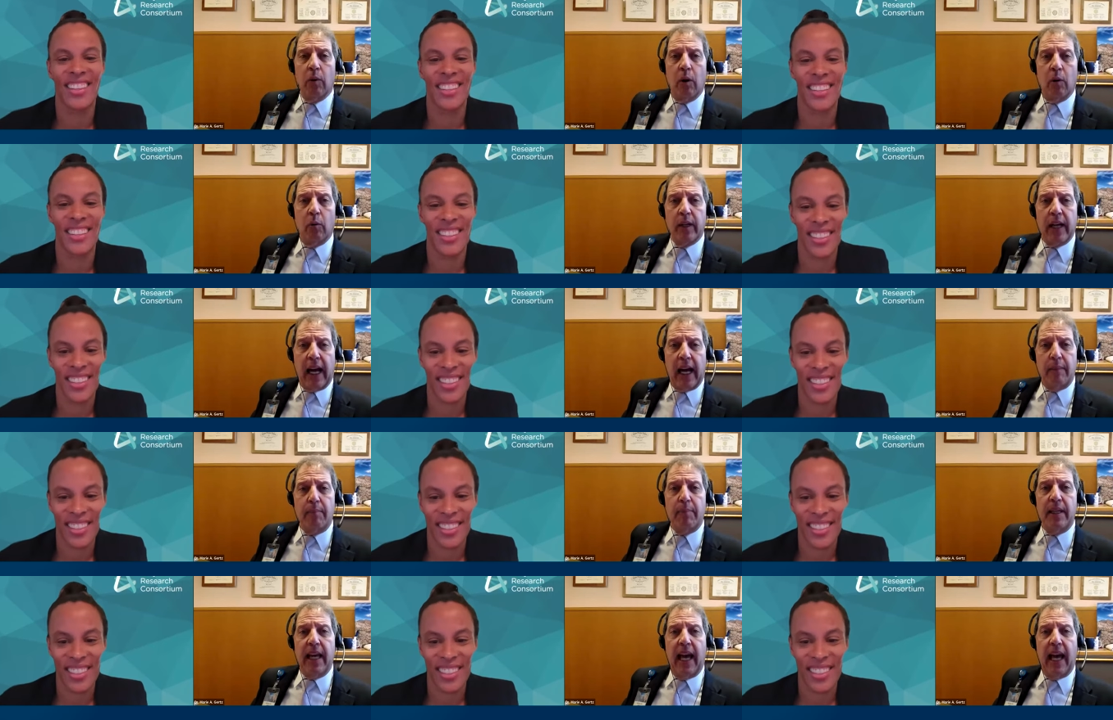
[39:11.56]
Speaker 1: well, would
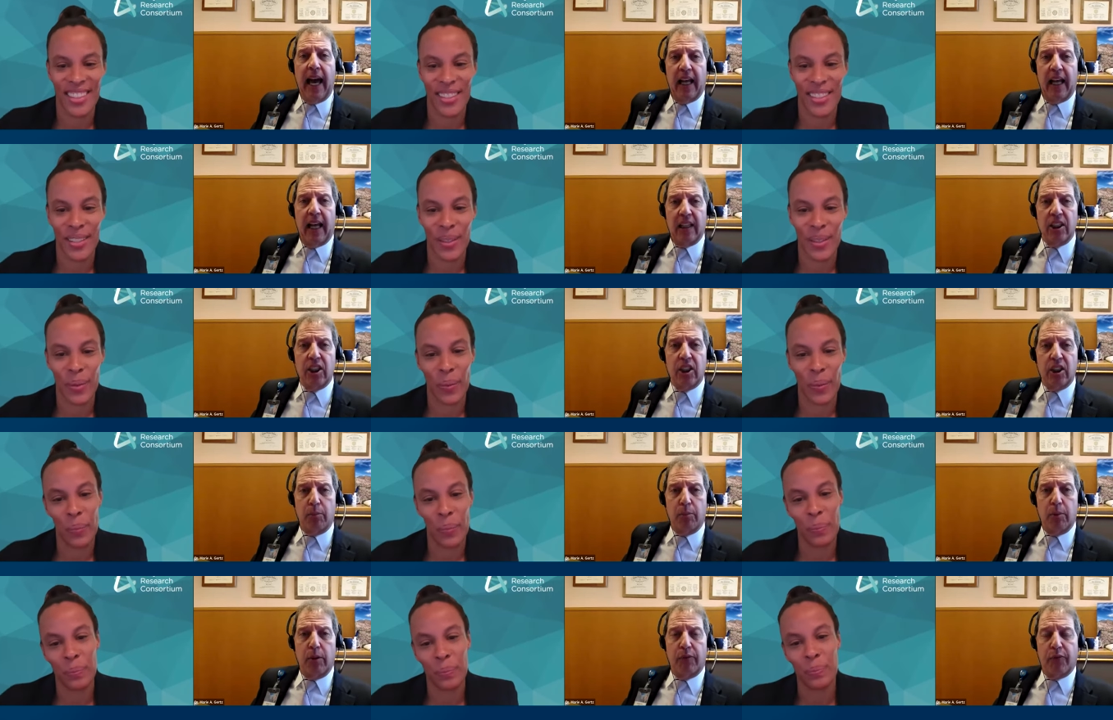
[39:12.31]
I be
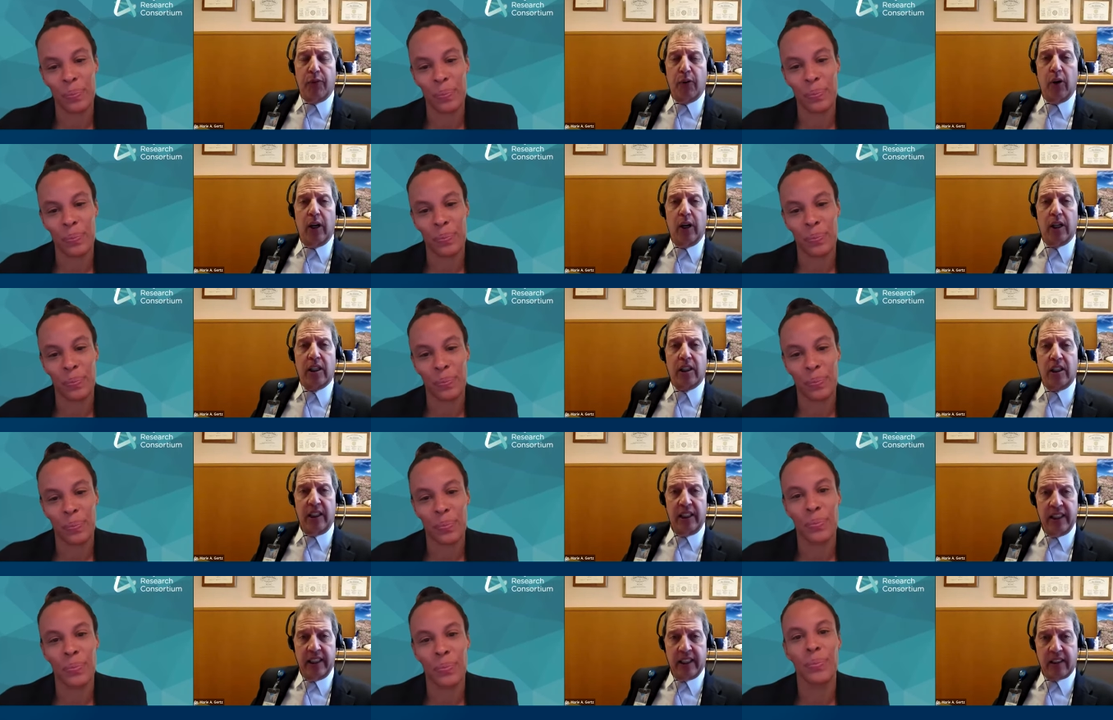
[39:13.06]
eligible for a
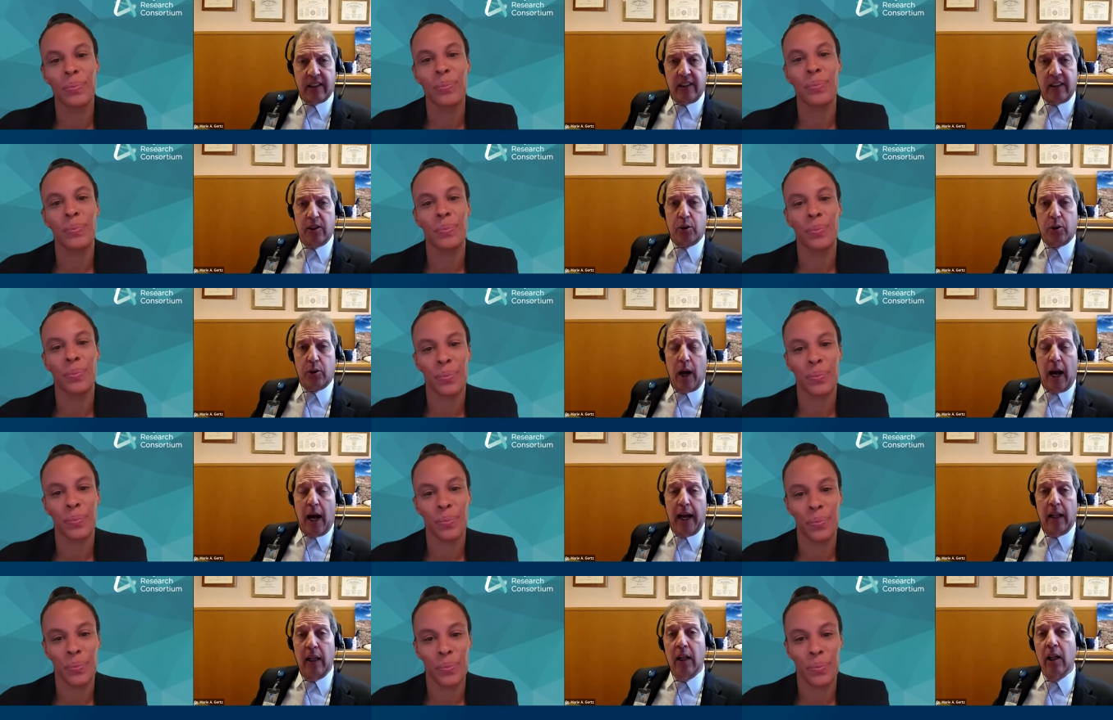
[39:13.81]
clinical
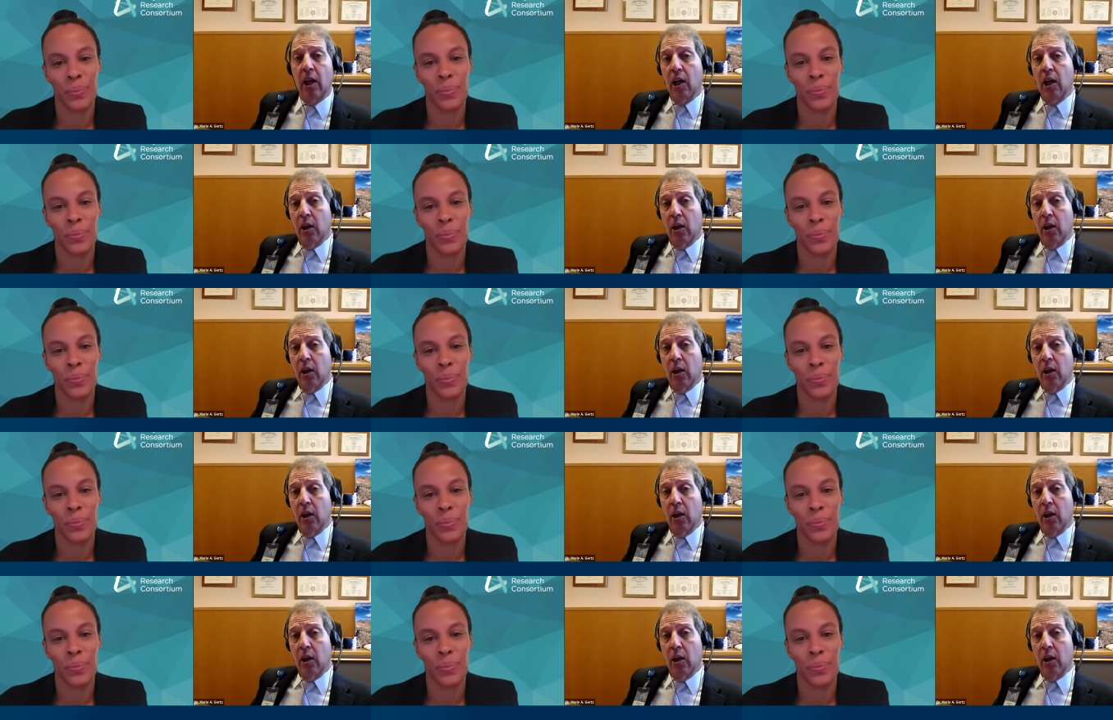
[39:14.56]
trial?